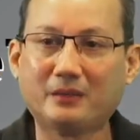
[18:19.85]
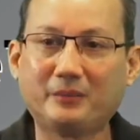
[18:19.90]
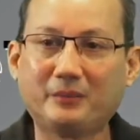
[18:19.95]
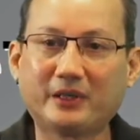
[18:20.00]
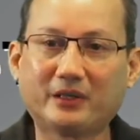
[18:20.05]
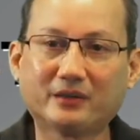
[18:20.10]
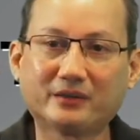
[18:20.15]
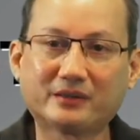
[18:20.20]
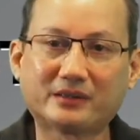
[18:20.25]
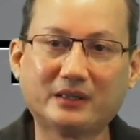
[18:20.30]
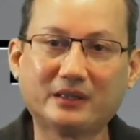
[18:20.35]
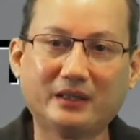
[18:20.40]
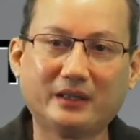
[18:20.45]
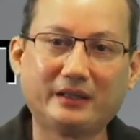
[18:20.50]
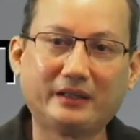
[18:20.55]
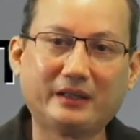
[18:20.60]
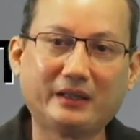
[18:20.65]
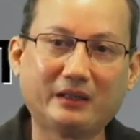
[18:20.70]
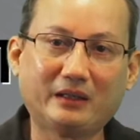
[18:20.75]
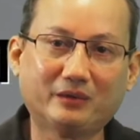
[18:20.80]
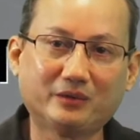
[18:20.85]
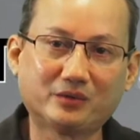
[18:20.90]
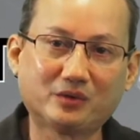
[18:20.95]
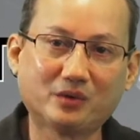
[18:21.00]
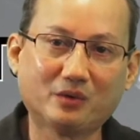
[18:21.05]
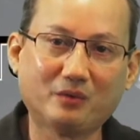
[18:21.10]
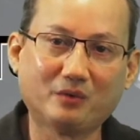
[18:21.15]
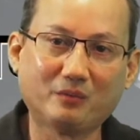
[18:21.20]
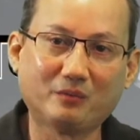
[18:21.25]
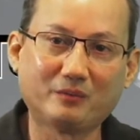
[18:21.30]
because they
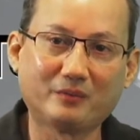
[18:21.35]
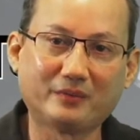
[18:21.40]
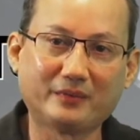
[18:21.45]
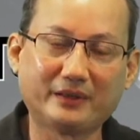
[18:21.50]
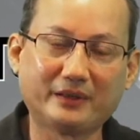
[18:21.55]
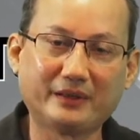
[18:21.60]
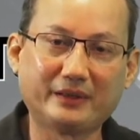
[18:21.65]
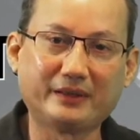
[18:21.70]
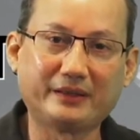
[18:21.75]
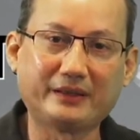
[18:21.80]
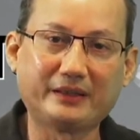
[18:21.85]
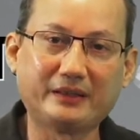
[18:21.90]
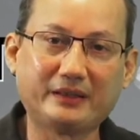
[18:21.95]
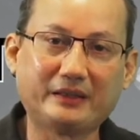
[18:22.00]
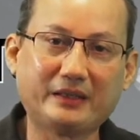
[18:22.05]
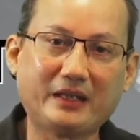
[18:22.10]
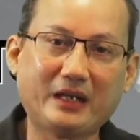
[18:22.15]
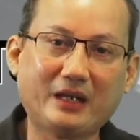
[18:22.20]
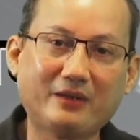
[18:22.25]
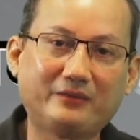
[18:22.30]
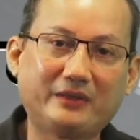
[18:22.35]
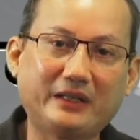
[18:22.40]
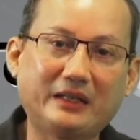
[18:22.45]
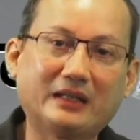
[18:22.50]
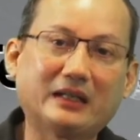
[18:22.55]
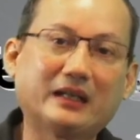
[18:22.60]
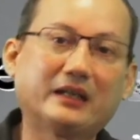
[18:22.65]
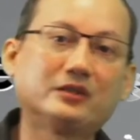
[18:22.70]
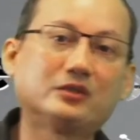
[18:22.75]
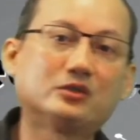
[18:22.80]
also they have
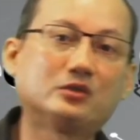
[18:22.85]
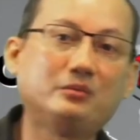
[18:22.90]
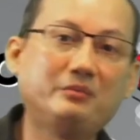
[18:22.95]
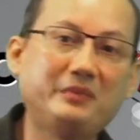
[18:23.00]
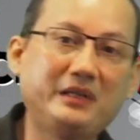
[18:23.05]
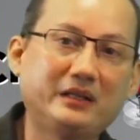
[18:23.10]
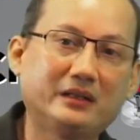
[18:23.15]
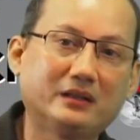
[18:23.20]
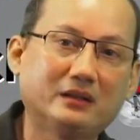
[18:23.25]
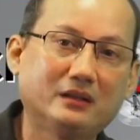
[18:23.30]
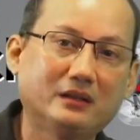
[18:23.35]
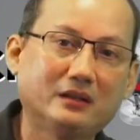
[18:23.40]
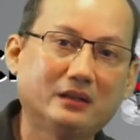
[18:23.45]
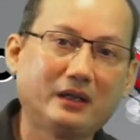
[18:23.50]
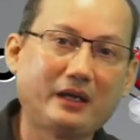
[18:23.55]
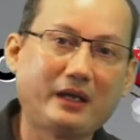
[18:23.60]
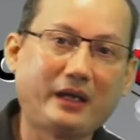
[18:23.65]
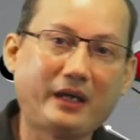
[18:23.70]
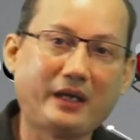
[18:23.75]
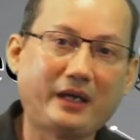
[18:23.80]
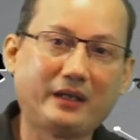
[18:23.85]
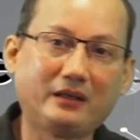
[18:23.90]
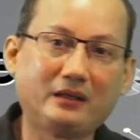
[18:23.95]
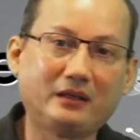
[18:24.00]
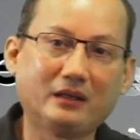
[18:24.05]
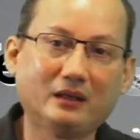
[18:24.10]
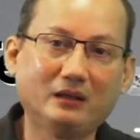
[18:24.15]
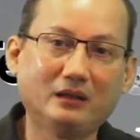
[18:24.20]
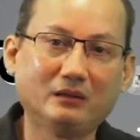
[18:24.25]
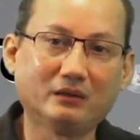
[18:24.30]
deadlines to meet
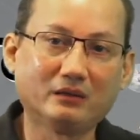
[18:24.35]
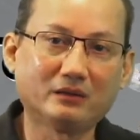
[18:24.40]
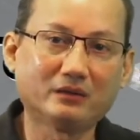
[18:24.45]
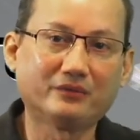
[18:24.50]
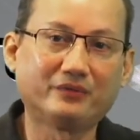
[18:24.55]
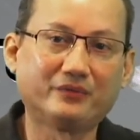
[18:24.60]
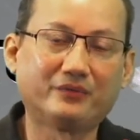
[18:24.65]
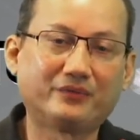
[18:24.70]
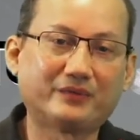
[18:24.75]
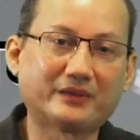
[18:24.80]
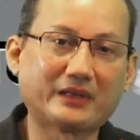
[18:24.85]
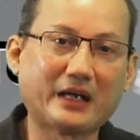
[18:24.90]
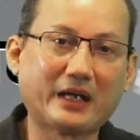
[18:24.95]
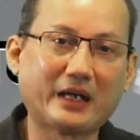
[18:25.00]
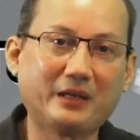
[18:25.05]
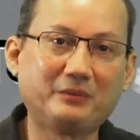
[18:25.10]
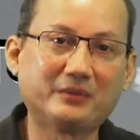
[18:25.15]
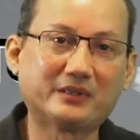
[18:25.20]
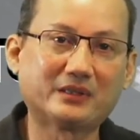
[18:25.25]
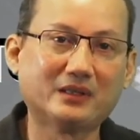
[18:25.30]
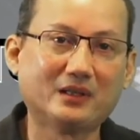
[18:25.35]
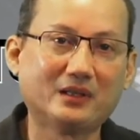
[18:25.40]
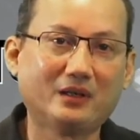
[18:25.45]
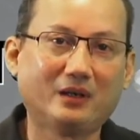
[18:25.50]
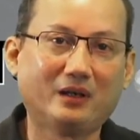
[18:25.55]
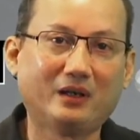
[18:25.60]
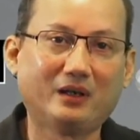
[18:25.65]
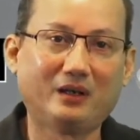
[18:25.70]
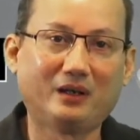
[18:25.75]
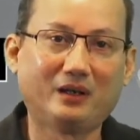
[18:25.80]
and a lot of times
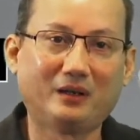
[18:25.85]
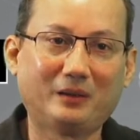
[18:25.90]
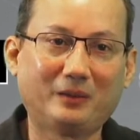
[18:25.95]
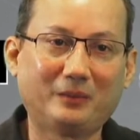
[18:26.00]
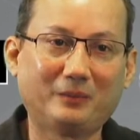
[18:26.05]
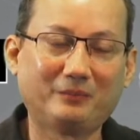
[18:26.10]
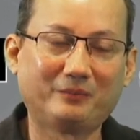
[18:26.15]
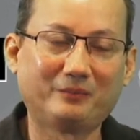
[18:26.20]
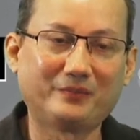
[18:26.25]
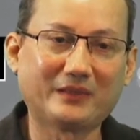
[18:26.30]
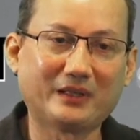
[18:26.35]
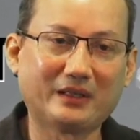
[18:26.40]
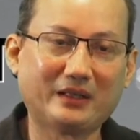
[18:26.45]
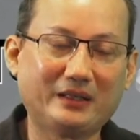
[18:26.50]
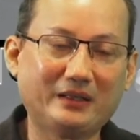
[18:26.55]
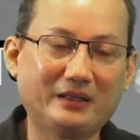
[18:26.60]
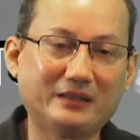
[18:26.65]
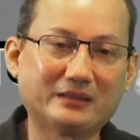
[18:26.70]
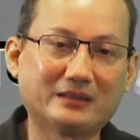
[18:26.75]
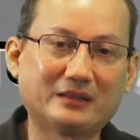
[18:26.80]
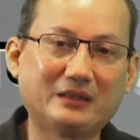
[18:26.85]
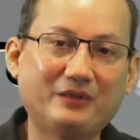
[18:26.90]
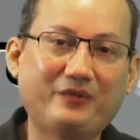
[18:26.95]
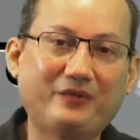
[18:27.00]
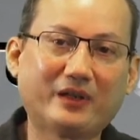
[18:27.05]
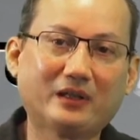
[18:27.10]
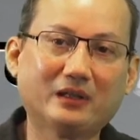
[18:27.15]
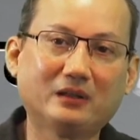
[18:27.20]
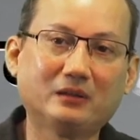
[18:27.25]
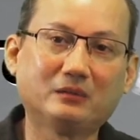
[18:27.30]
um, it is
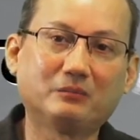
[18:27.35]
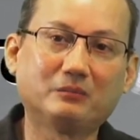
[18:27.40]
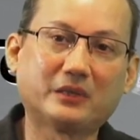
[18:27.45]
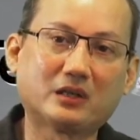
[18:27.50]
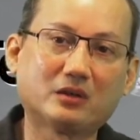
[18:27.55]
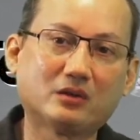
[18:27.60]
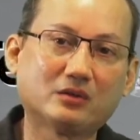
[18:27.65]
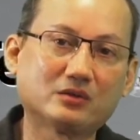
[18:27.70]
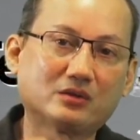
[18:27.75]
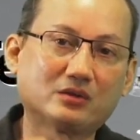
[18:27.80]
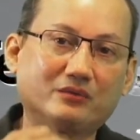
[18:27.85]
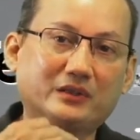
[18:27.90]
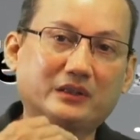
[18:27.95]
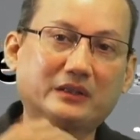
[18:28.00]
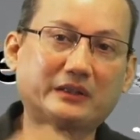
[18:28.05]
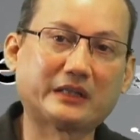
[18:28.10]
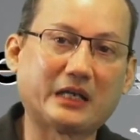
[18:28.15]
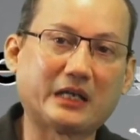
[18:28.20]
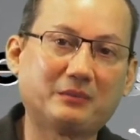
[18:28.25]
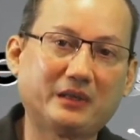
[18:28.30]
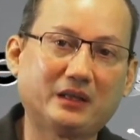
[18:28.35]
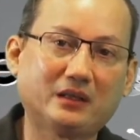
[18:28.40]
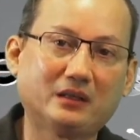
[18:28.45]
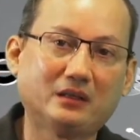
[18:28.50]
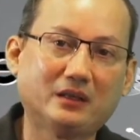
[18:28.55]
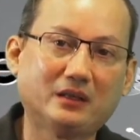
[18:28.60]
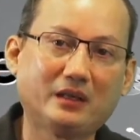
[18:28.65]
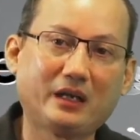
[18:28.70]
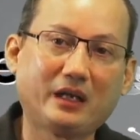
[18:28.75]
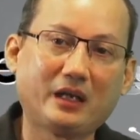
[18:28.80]
difficult because of the timing
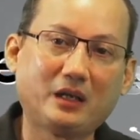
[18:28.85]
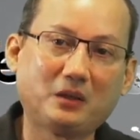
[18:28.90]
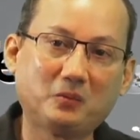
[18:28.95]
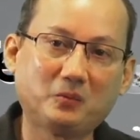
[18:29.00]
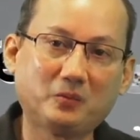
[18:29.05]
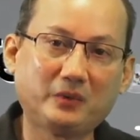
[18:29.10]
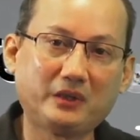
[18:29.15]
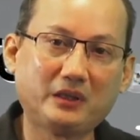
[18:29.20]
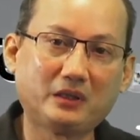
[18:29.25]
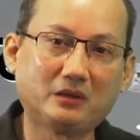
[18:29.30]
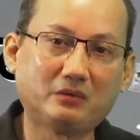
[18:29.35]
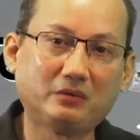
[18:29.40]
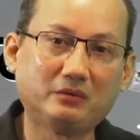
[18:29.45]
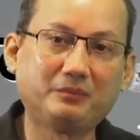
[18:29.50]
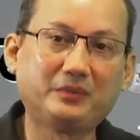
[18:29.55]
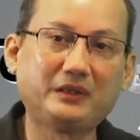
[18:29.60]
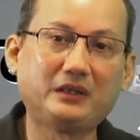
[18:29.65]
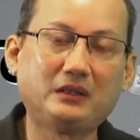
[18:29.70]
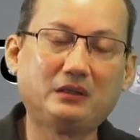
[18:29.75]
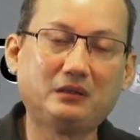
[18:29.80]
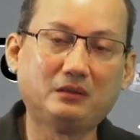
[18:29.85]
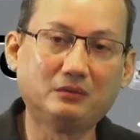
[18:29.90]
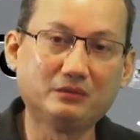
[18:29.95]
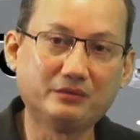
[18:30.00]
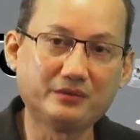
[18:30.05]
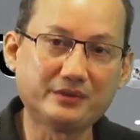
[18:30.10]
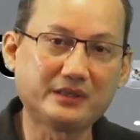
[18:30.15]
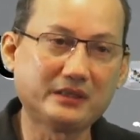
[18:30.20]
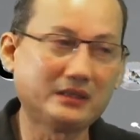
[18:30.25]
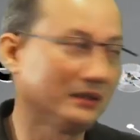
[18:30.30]
and we could be
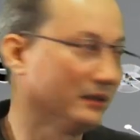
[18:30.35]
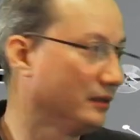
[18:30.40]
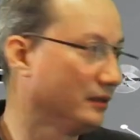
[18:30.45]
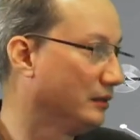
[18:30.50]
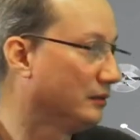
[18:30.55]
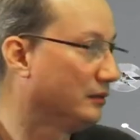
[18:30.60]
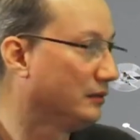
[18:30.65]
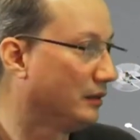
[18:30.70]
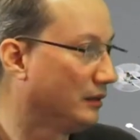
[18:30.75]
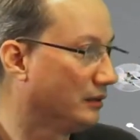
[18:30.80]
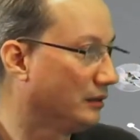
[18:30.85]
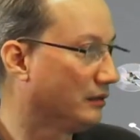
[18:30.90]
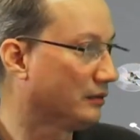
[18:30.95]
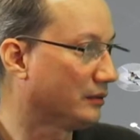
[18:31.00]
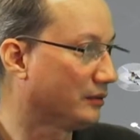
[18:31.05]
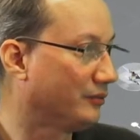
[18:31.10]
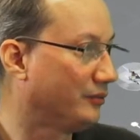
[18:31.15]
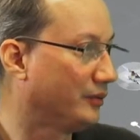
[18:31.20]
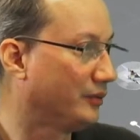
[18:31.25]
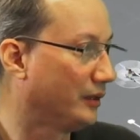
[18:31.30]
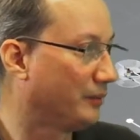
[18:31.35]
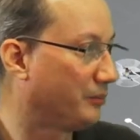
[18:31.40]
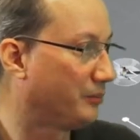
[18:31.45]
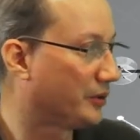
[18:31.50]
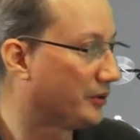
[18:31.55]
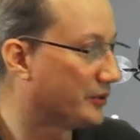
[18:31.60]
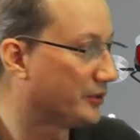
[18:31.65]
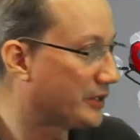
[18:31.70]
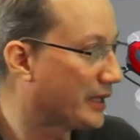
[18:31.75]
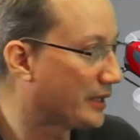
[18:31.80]
losing a, lot of uh,
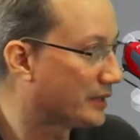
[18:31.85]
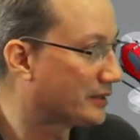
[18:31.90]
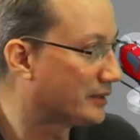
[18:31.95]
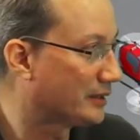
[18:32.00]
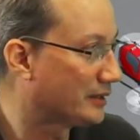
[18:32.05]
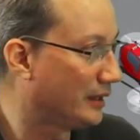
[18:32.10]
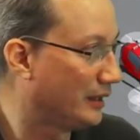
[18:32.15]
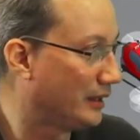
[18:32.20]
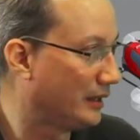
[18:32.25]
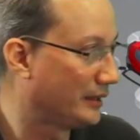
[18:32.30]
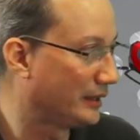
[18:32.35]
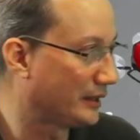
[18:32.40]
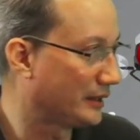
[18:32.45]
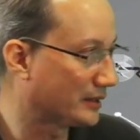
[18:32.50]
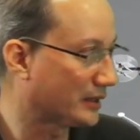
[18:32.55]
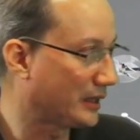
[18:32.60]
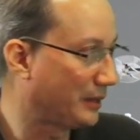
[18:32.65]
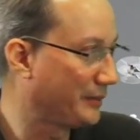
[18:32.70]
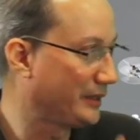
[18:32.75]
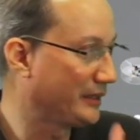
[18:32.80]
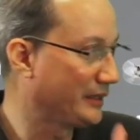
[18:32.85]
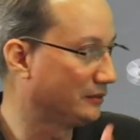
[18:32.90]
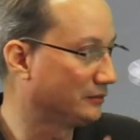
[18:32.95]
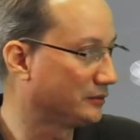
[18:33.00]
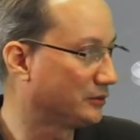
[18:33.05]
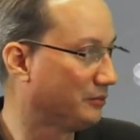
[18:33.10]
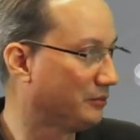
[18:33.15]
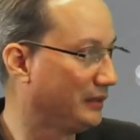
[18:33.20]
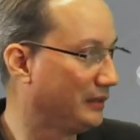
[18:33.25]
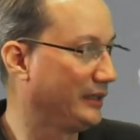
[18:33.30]
projects uh, that's coming
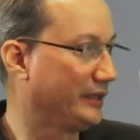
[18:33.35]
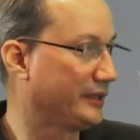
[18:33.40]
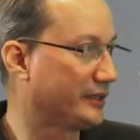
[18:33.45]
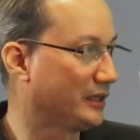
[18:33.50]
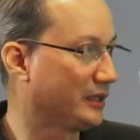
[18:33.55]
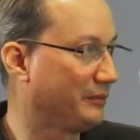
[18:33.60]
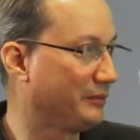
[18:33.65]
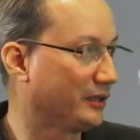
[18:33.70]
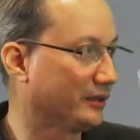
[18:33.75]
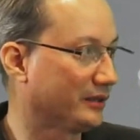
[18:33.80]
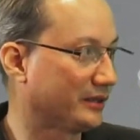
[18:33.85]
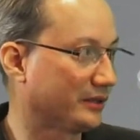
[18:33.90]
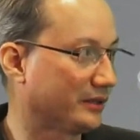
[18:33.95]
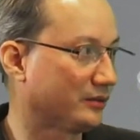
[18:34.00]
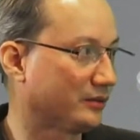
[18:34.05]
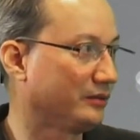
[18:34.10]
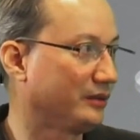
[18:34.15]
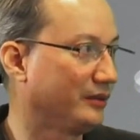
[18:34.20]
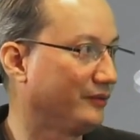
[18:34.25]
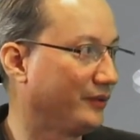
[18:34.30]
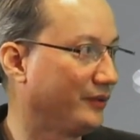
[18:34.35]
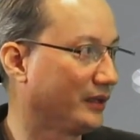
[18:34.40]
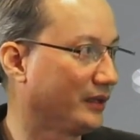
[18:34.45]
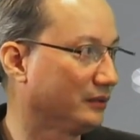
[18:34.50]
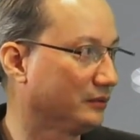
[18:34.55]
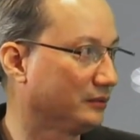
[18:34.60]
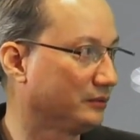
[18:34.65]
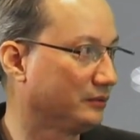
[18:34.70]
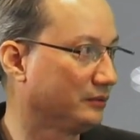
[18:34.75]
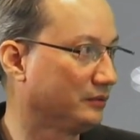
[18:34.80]
down to Malaysia because it's too
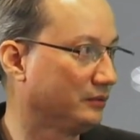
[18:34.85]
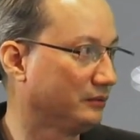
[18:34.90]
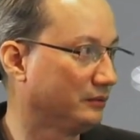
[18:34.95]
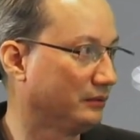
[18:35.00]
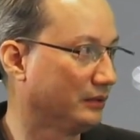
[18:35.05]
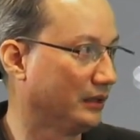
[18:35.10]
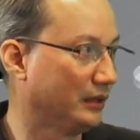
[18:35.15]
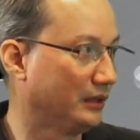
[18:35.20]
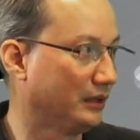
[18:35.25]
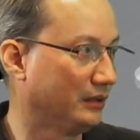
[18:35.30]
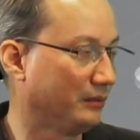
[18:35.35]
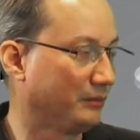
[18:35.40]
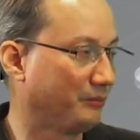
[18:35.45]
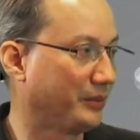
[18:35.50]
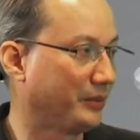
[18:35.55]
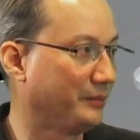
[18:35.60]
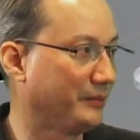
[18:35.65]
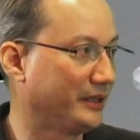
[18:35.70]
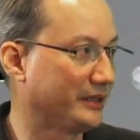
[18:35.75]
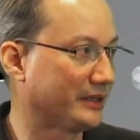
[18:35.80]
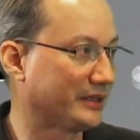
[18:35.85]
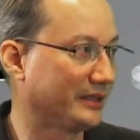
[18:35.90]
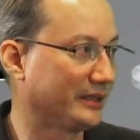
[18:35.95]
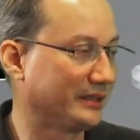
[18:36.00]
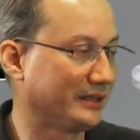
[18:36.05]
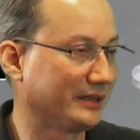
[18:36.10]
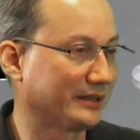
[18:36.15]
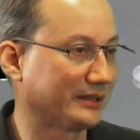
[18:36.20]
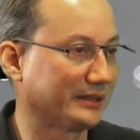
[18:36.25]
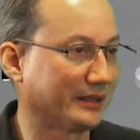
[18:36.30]
difficult to do uh, permits
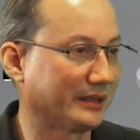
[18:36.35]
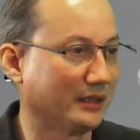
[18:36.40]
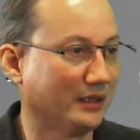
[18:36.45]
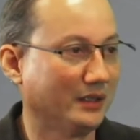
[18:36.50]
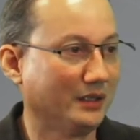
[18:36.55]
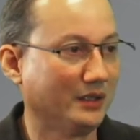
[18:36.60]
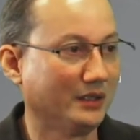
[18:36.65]
and things like that.